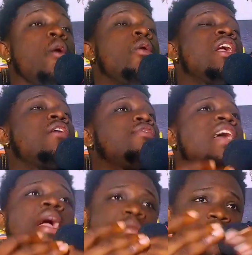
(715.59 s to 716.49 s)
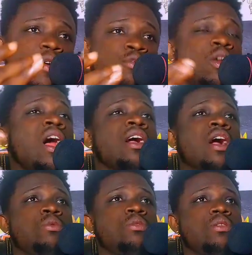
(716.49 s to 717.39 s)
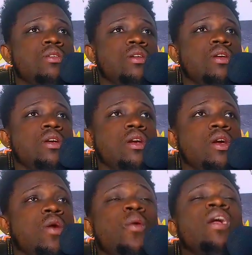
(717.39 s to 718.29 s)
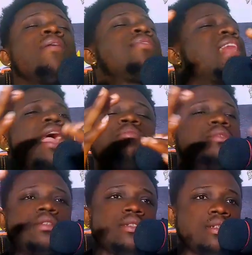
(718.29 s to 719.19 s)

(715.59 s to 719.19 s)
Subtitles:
We have types of dollar accounts. We have types.